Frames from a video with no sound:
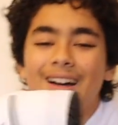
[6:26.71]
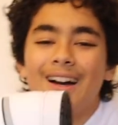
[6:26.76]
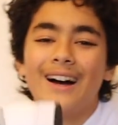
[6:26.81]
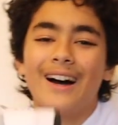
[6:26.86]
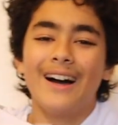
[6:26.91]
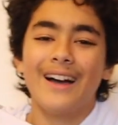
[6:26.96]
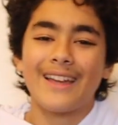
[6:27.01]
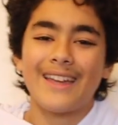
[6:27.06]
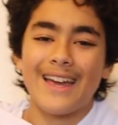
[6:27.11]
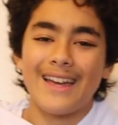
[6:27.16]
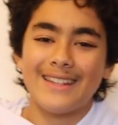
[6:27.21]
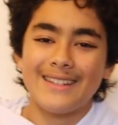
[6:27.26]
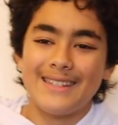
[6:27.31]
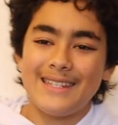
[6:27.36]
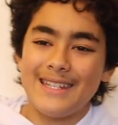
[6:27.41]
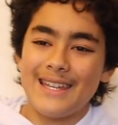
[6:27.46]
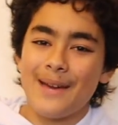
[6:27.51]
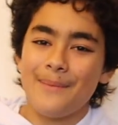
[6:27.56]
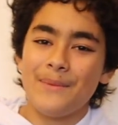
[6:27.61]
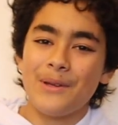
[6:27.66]
Again,
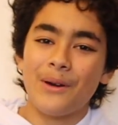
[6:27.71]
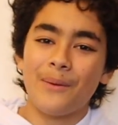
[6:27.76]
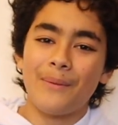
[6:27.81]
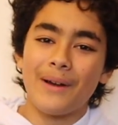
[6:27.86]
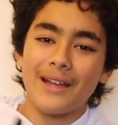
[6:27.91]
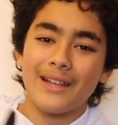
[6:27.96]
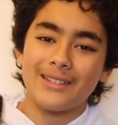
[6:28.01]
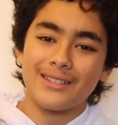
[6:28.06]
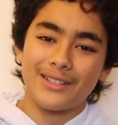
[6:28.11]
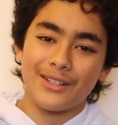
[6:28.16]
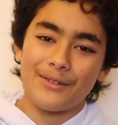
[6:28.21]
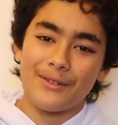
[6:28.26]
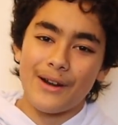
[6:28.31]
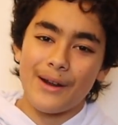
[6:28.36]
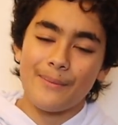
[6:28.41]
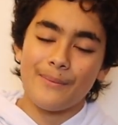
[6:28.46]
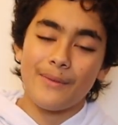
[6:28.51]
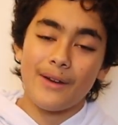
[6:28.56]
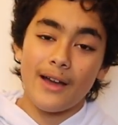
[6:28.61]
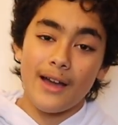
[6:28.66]
DM me on my
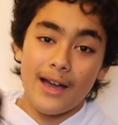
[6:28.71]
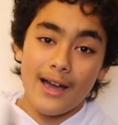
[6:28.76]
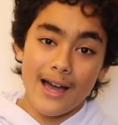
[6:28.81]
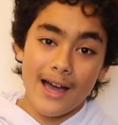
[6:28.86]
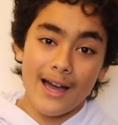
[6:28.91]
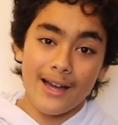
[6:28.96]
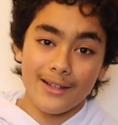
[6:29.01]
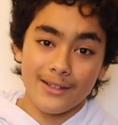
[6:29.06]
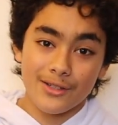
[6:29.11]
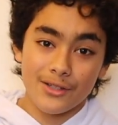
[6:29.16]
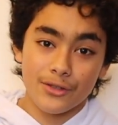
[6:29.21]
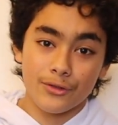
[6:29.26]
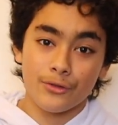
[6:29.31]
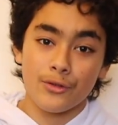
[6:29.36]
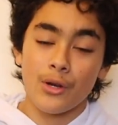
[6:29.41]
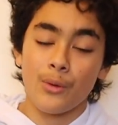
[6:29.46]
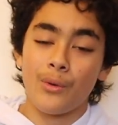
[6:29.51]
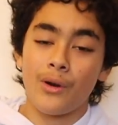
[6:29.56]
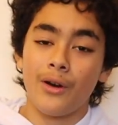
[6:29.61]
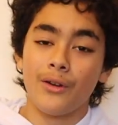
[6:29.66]
Instagram at
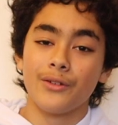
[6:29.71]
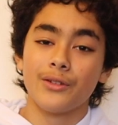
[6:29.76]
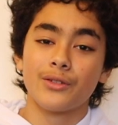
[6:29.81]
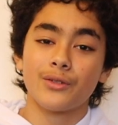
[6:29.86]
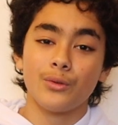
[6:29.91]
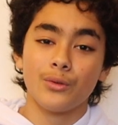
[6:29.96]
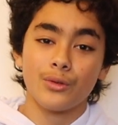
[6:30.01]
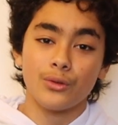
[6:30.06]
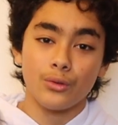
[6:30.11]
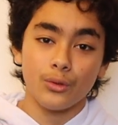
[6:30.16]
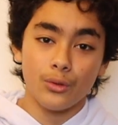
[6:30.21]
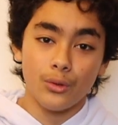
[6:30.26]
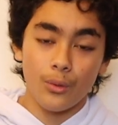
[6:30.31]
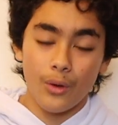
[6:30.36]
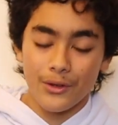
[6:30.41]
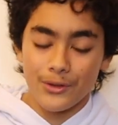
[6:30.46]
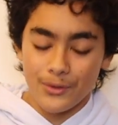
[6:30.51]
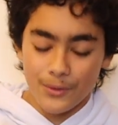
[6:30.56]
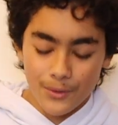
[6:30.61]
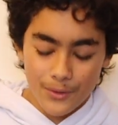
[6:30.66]

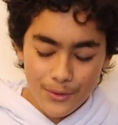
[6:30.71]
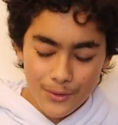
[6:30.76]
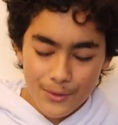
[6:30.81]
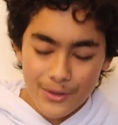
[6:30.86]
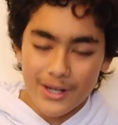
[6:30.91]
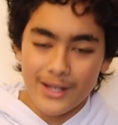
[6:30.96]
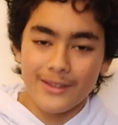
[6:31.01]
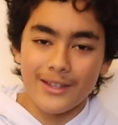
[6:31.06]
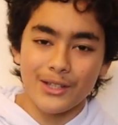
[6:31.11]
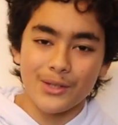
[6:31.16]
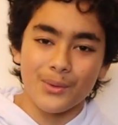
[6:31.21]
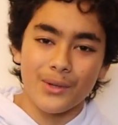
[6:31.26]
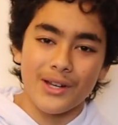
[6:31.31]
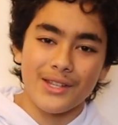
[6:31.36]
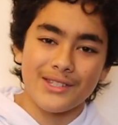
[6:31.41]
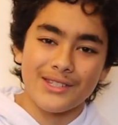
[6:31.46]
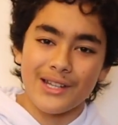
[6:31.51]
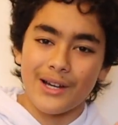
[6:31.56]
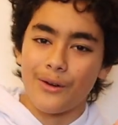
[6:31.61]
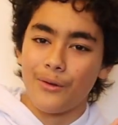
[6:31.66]
streetwear_store123. That's where I
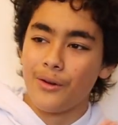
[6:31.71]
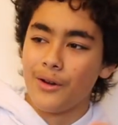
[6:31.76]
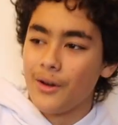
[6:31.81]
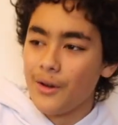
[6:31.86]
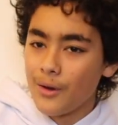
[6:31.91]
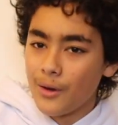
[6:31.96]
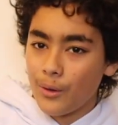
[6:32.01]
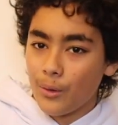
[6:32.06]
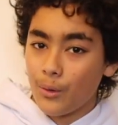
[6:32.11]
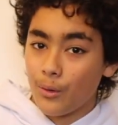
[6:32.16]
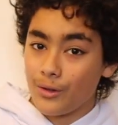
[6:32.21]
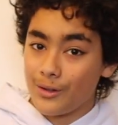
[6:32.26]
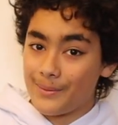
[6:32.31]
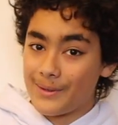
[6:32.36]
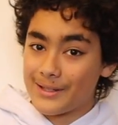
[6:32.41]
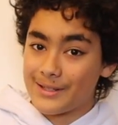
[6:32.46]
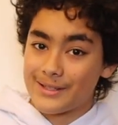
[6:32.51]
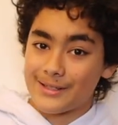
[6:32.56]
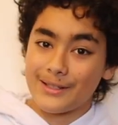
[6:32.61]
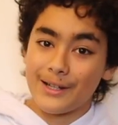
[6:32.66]
sell all of
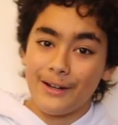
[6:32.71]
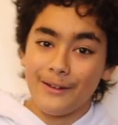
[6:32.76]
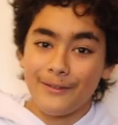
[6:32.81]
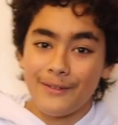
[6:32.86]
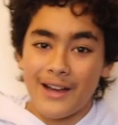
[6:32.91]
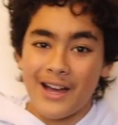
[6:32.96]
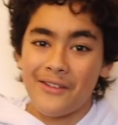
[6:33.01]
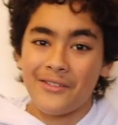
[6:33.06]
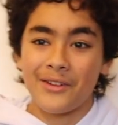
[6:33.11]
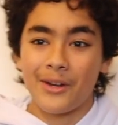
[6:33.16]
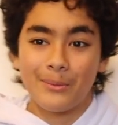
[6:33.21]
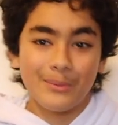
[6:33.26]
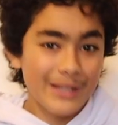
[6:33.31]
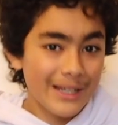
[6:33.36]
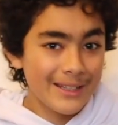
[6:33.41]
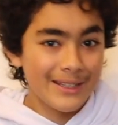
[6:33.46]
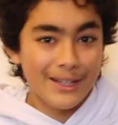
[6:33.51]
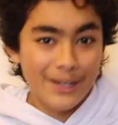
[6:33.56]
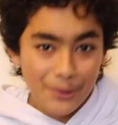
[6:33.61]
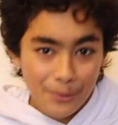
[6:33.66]
my stuff. Haven't
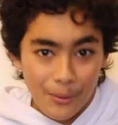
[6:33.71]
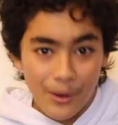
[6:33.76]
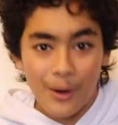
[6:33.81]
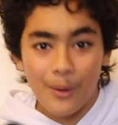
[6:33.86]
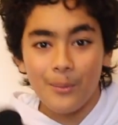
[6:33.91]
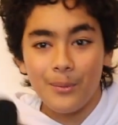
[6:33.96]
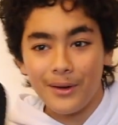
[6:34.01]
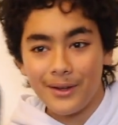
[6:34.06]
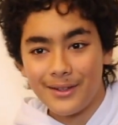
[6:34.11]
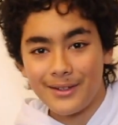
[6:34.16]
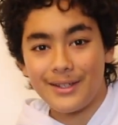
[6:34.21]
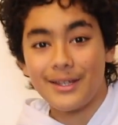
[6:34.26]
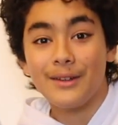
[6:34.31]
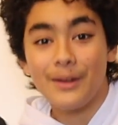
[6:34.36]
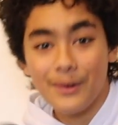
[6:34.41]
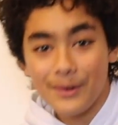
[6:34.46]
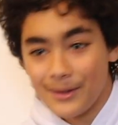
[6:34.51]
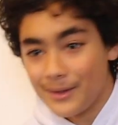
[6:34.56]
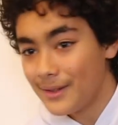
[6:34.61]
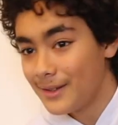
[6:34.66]
updated it in a while, but
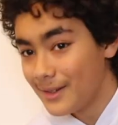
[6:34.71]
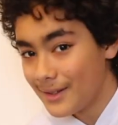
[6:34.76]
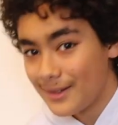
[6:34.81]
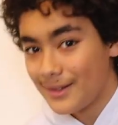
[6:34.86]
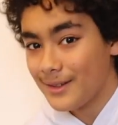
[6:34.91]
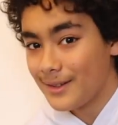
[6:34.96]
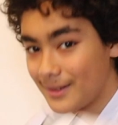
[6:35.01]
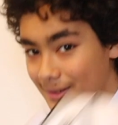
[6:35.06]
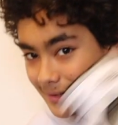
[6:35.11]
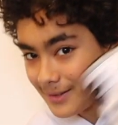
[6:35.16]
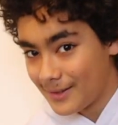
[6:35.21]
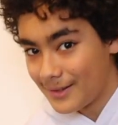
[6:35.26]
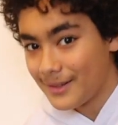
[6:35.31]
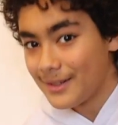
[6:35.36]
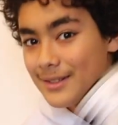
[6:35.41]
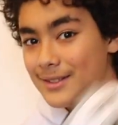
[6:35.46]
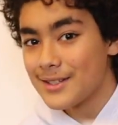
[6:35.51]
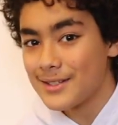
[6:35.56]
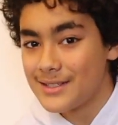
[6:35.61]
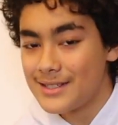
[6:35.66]

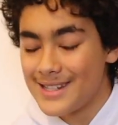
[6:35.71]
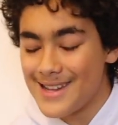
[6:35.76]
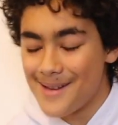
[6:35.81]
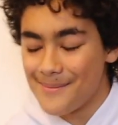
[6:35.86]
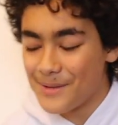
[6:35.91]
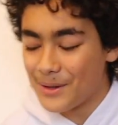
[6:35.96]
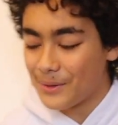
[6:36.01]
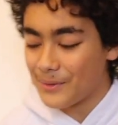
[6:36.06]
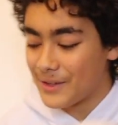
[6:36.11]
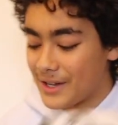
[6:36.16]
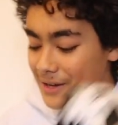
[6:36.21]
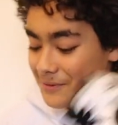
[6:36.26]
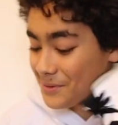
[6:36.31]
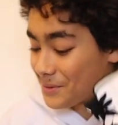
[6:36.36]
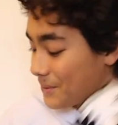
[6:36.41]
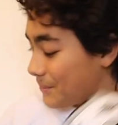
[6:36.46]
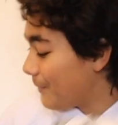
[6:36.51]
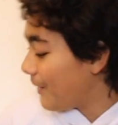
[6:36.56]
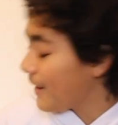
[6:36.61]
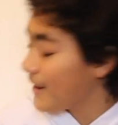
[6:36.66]
just DM me on there if you
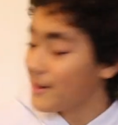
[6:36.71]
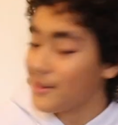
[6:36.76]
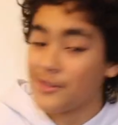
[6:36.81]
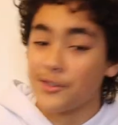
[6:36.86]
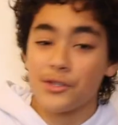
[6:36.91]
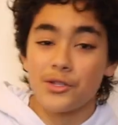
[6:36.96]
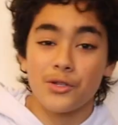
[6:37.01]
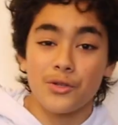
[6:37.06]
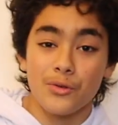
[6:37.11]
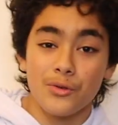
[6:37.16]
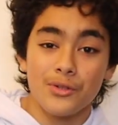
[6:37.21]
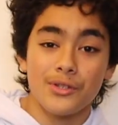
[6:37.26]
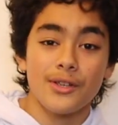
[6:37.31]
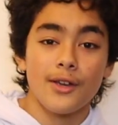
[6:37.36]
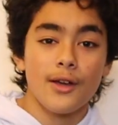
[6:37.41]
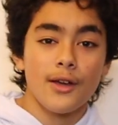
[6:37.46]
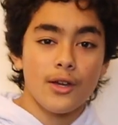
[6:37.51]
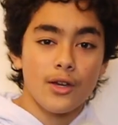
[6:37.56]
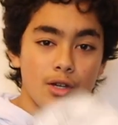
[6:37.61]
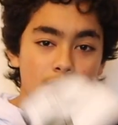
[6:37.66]
want to buy any of the shoes
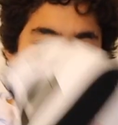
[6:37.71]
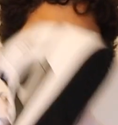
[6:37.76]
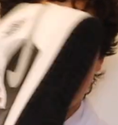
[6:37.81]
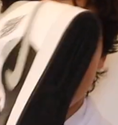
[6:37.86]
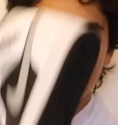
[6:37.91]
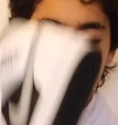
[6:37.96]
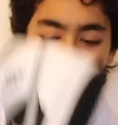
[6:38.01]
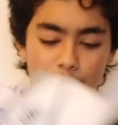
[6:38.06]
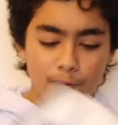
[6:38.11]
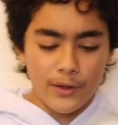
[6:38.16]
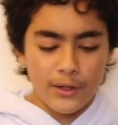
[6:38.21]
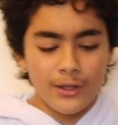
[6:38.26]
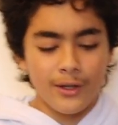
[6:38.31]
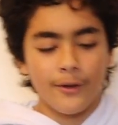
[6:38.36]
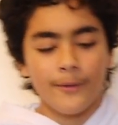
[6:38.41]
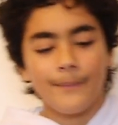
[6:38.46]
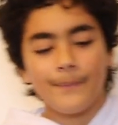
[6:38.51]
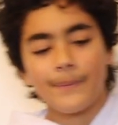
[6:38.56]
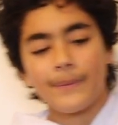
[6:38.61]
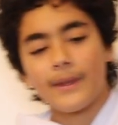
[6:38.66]
shown in this
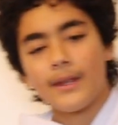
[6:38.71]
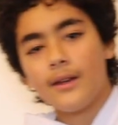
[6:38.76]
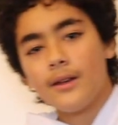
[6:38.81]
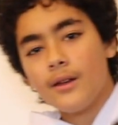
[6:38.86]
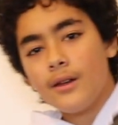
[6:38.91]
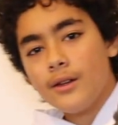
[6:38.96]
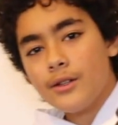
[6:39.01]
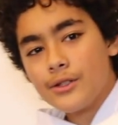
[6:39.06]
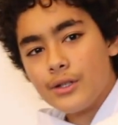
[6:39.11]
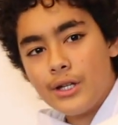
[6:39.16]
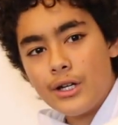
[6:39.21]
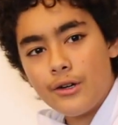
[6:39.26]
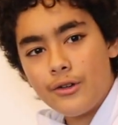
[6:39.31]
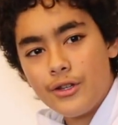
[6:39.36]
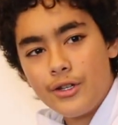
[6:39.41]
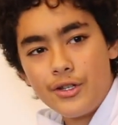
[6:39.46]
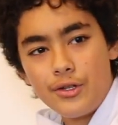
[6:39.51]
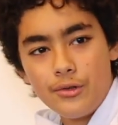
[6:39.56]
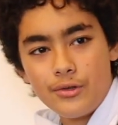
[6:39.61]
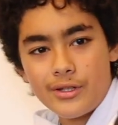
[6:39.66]
video. So here are
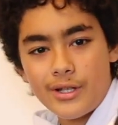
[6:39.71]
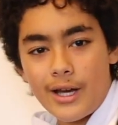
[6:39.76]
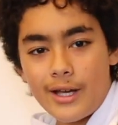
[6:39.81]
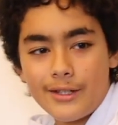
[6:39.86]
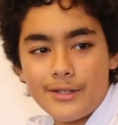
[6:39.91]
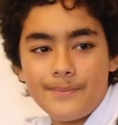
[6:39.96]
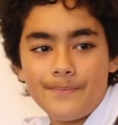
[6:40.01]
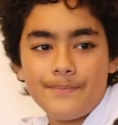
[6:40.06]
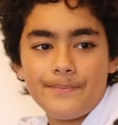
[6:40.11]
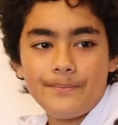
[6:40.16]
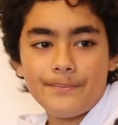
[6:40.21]
the shoes, guys.